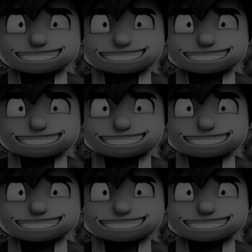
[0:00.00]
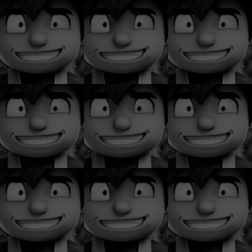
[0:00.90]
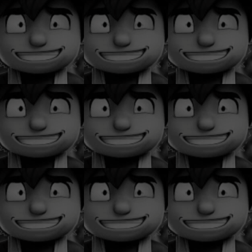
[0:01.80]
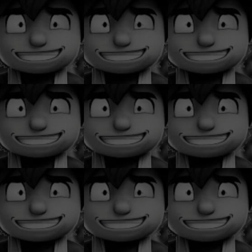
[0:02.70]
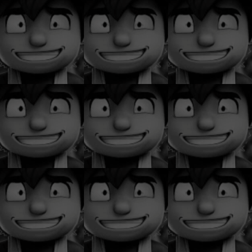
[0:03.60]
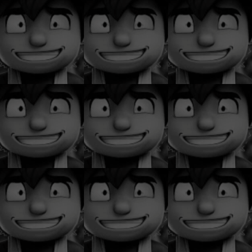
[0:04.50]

[no speech]